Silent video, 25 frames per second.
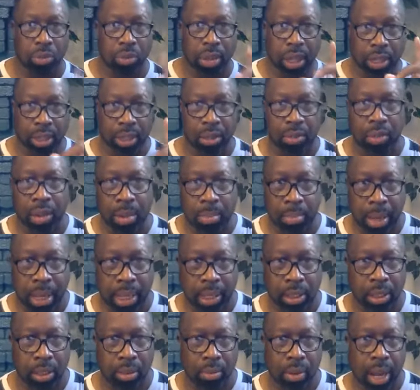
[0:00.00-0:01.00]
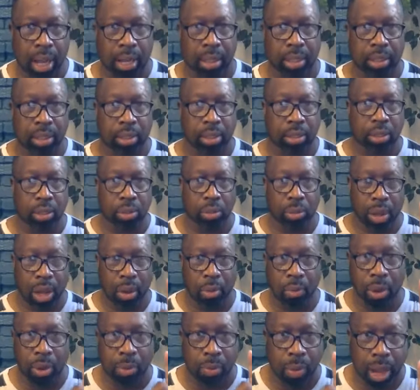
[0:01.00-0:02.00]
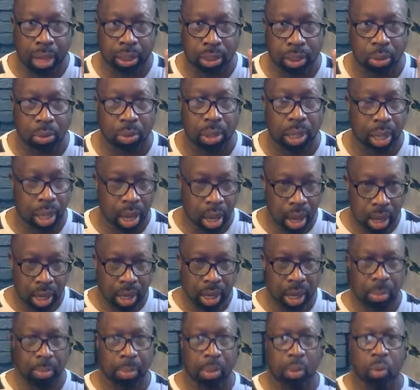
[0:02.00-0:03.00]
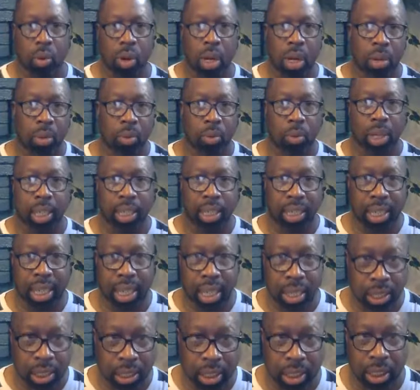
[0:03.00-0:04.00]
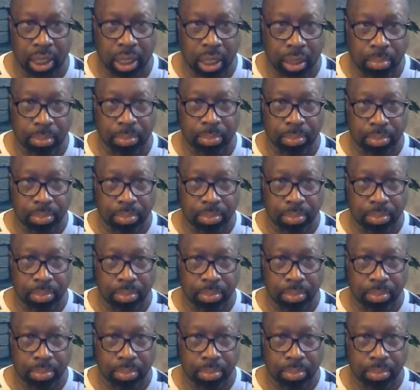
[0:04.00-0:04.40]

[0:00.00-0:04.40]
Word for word: There are three major wrestles that we wrestle with. Number one, with leadership